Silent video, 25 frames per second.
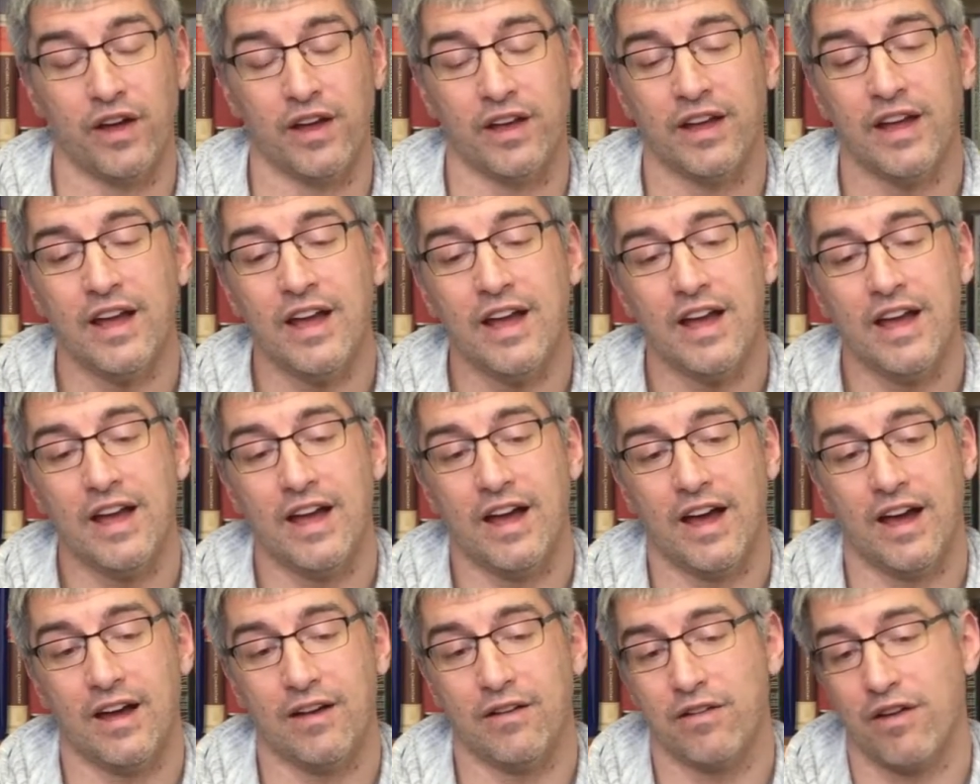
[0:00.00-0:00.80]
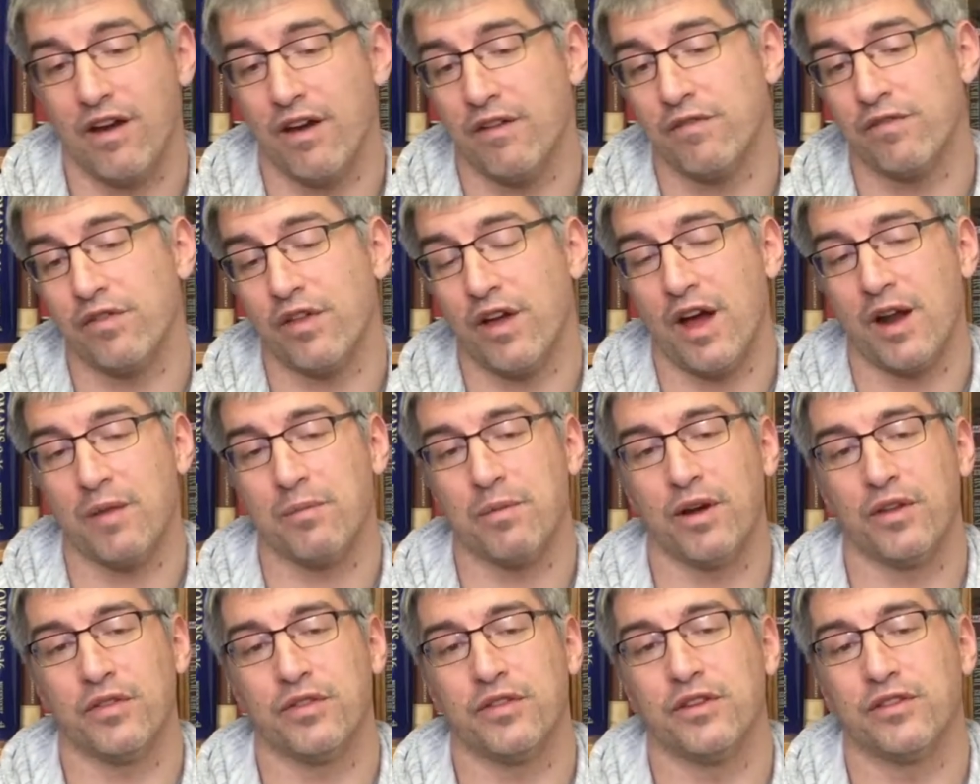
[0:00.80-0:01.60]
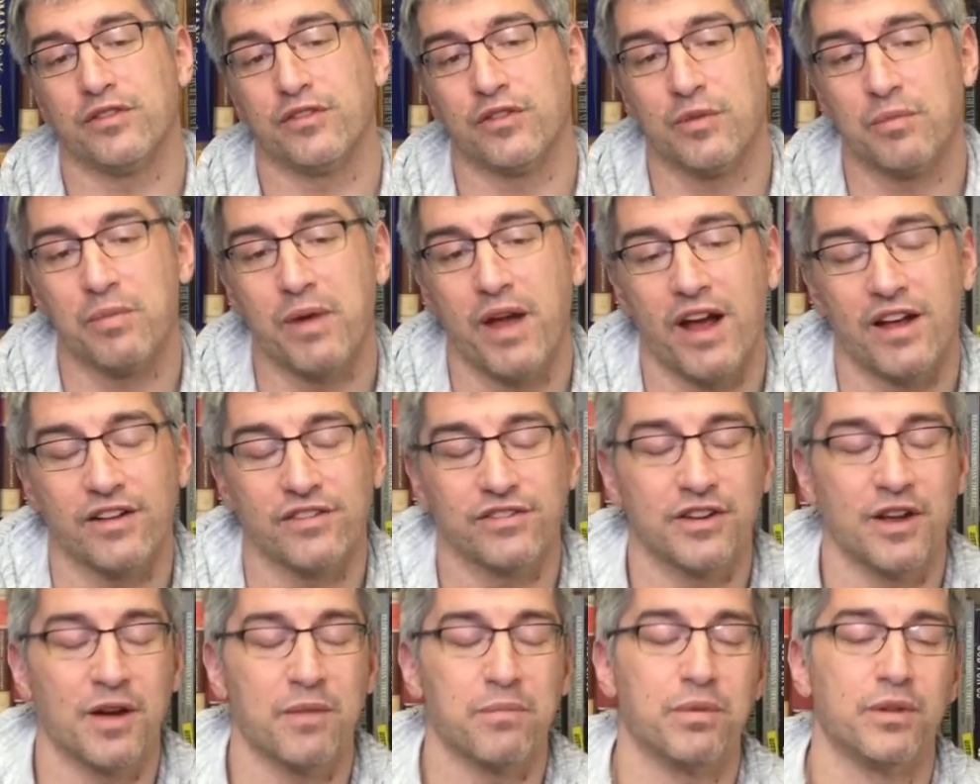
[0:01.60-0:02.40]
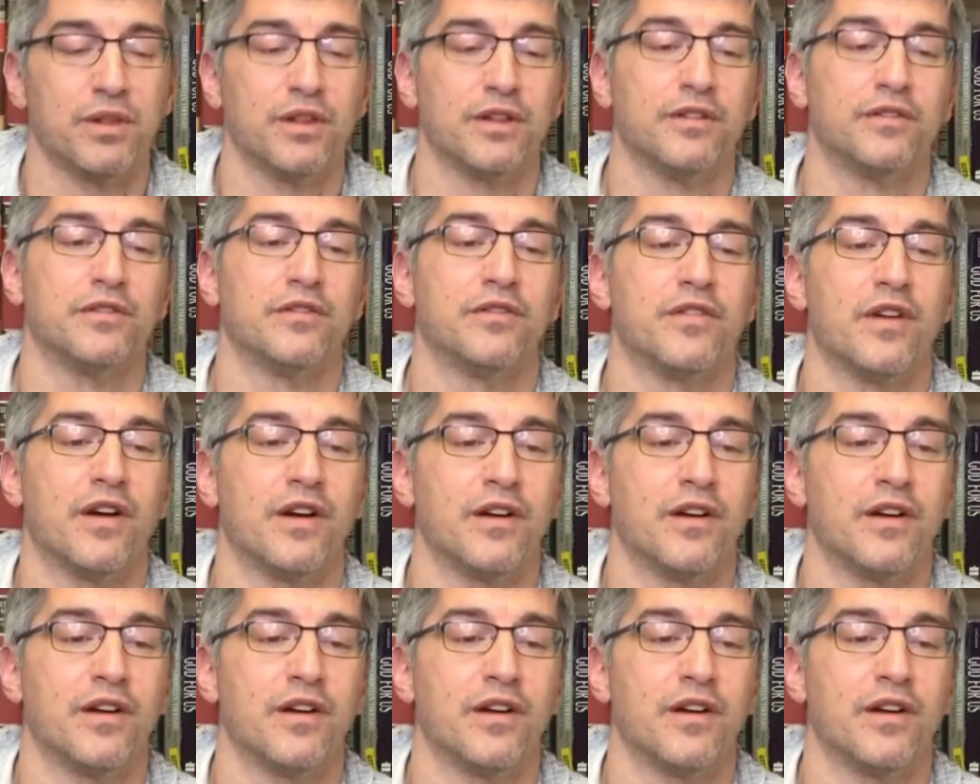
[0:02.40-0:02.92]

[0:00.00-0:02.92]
I I, have thought about this the past couple of,